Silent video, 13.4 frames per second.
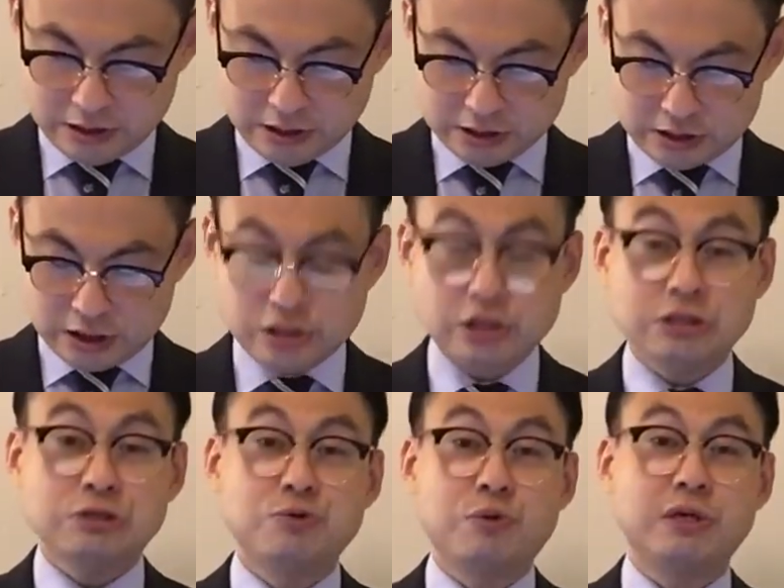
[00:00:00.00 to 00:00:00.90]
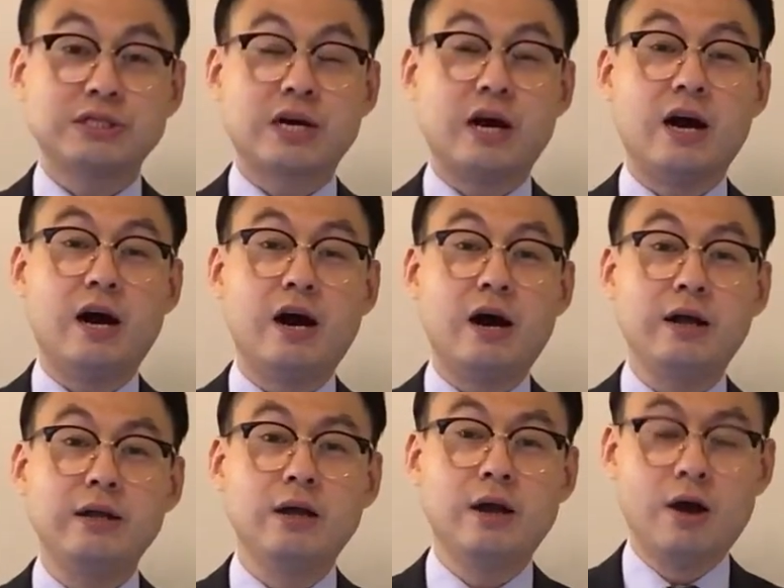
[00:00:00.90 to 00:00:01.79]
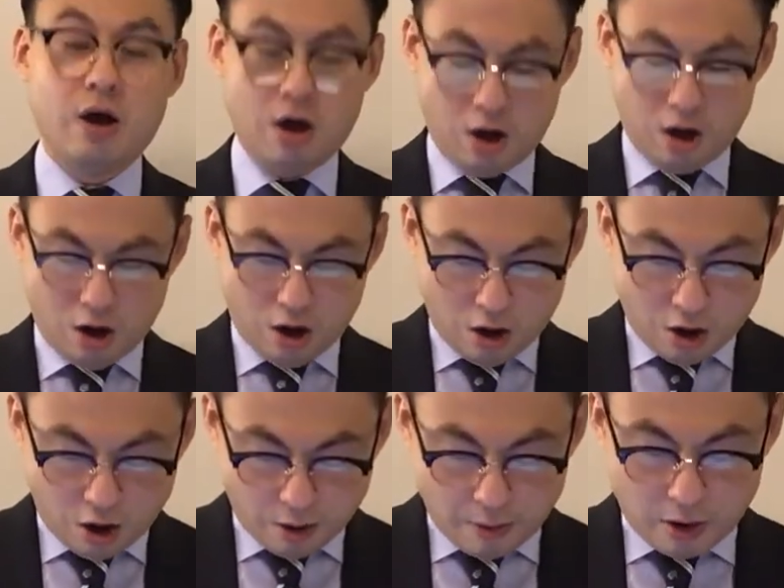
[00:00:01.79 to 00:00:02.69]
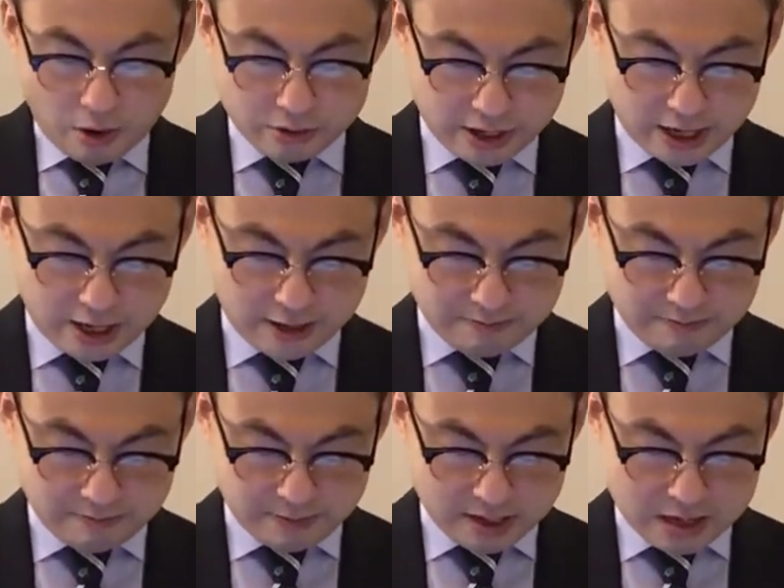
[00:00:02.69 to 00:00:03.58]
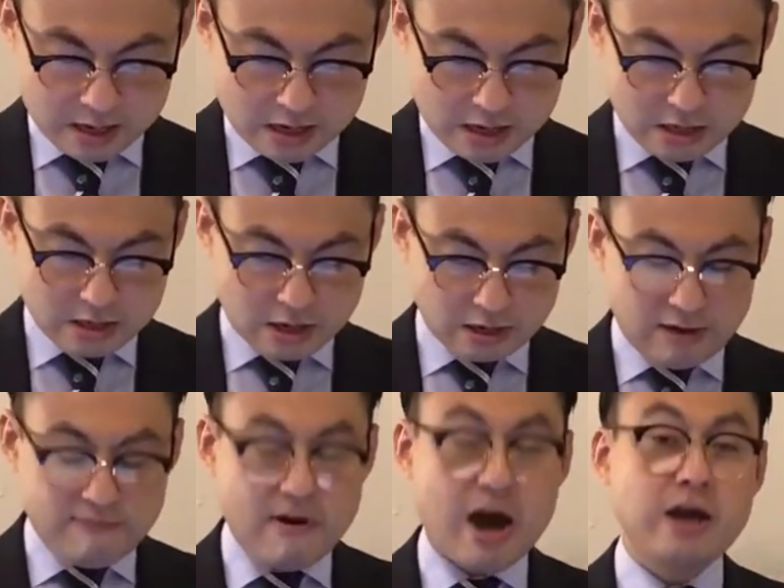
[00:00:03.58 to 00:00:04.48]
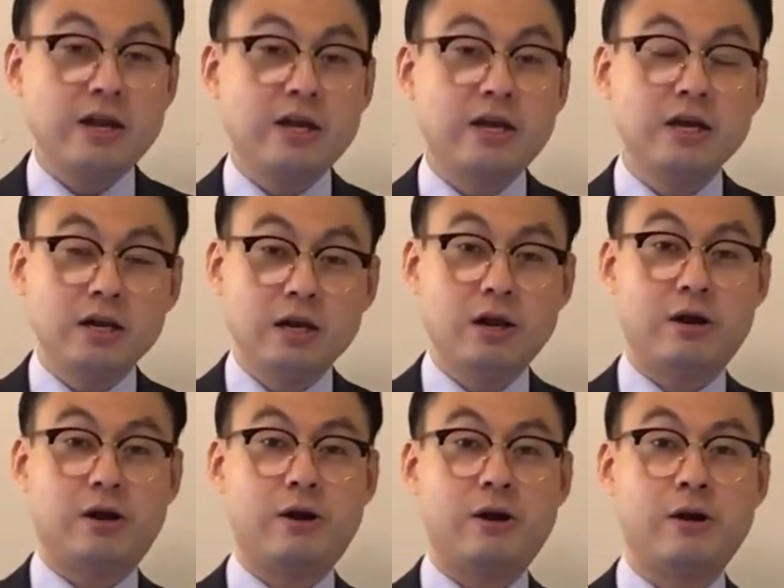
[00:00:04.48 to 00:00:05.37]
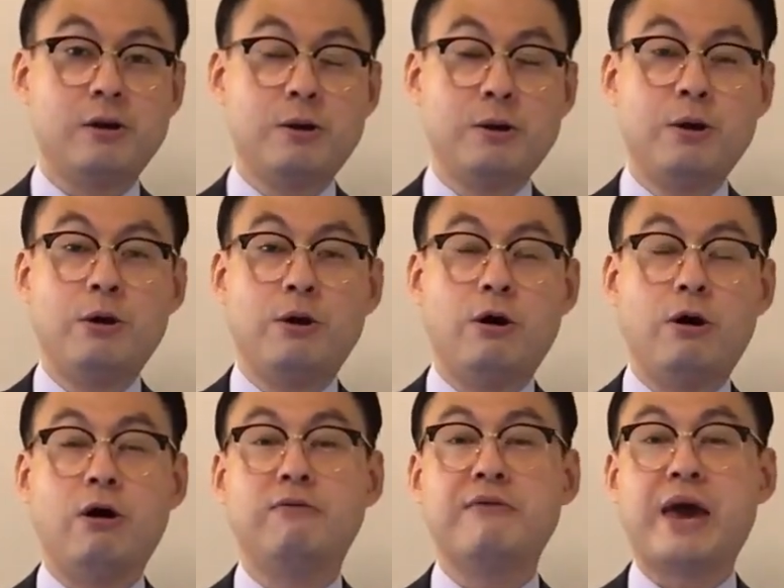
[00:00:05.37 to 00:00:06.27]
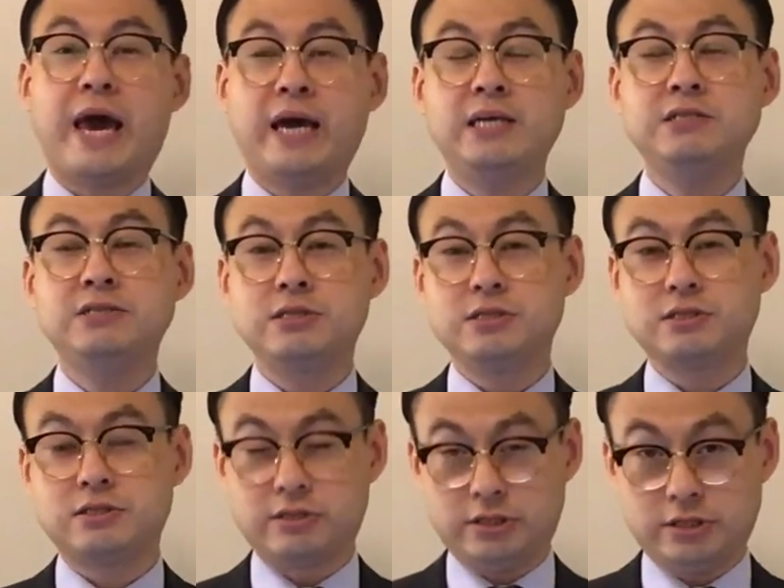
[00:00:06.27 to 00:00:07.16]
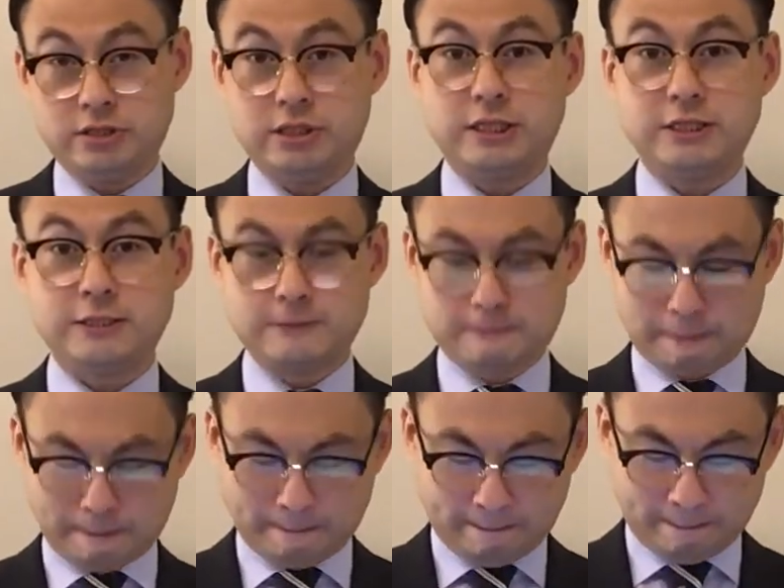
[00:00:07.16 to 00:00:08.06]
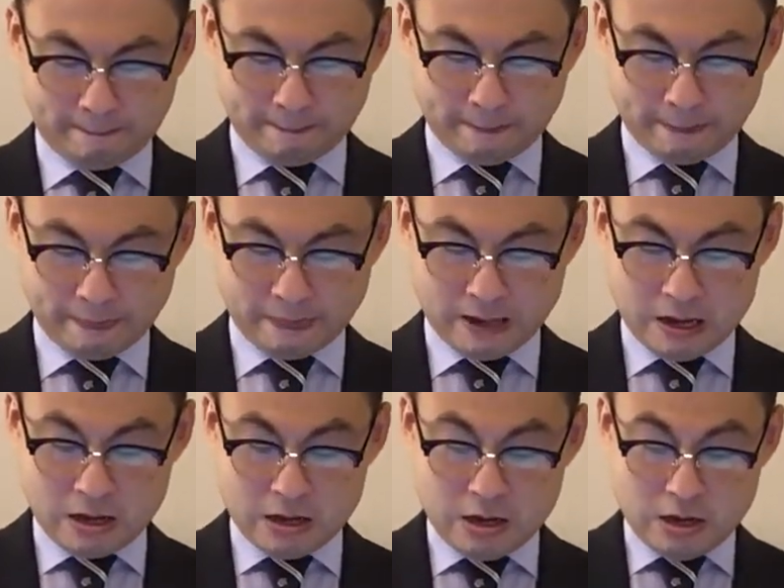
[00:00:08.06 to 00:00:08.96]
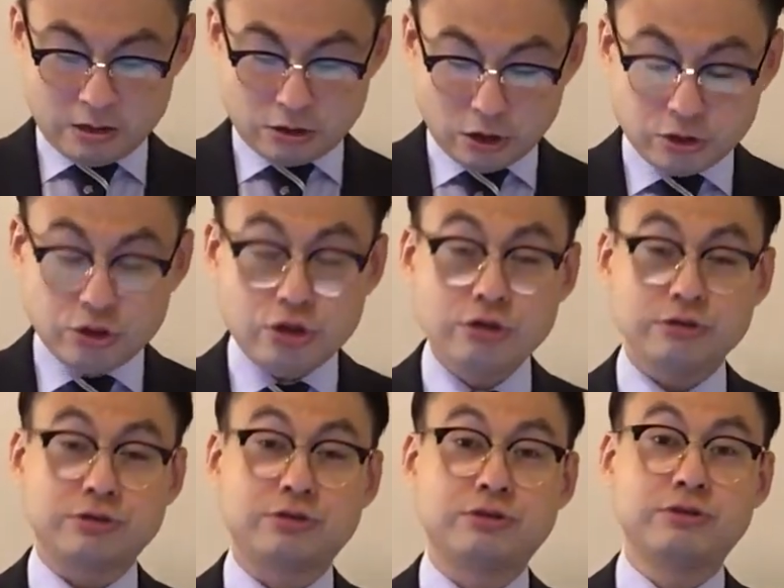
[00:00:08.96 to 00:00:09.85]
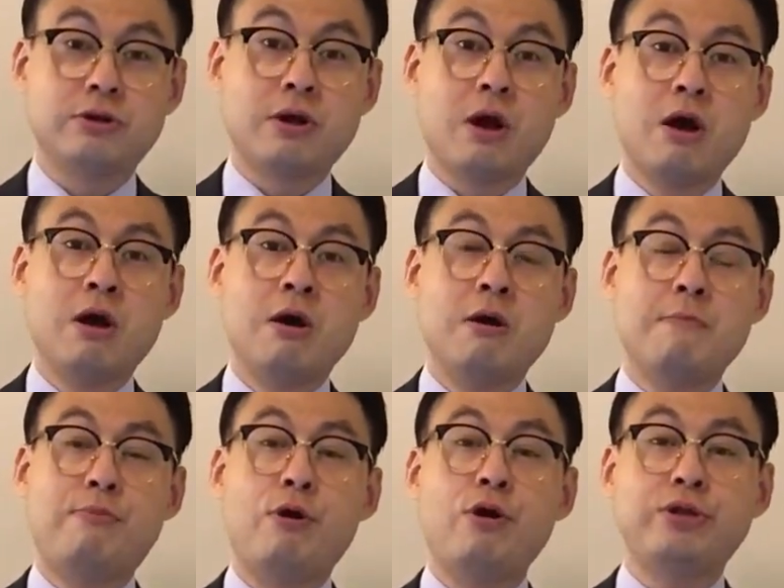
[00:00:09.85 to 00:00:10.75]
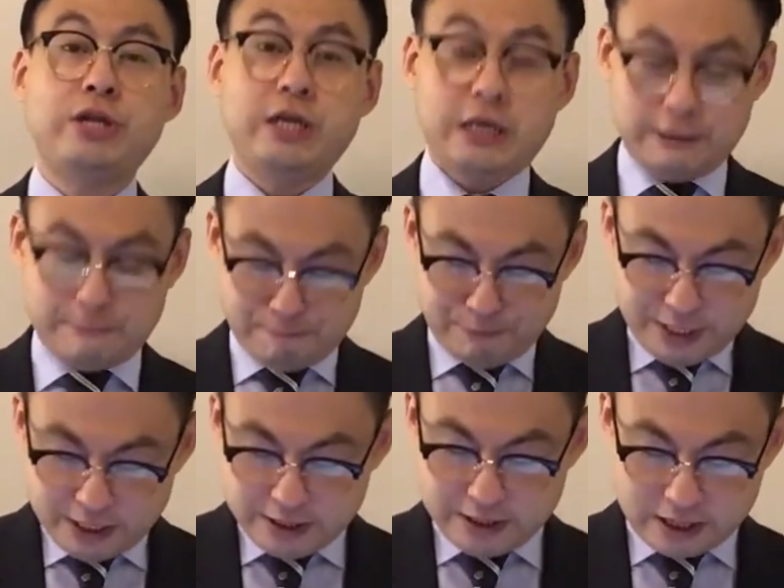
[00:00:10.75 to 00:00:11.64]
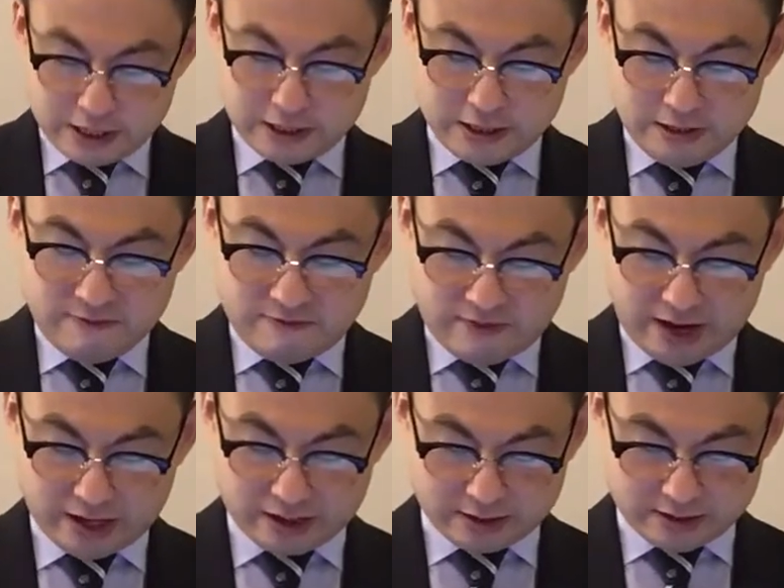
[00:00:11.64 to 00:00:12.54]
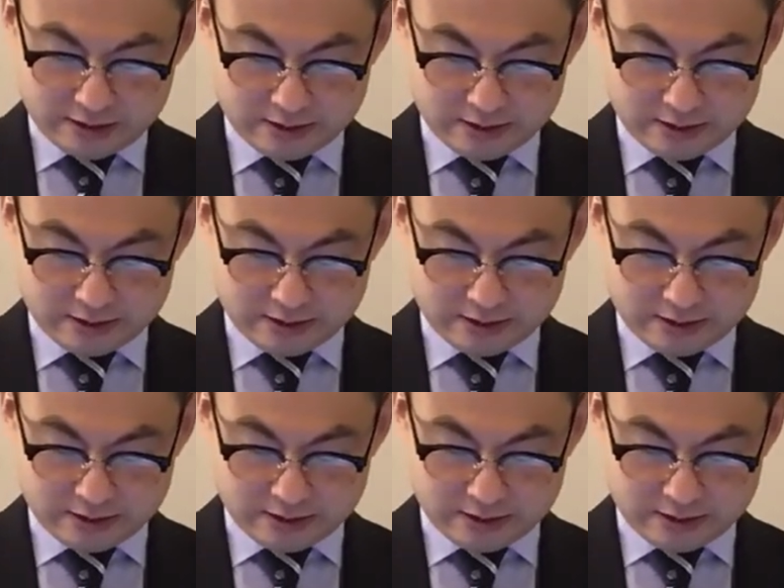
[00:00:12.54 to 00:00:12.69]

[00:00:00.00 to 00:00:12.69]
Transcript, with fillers: Jesus was God among them, the divine healer of Hansen's disease. The news brought the immediate effect.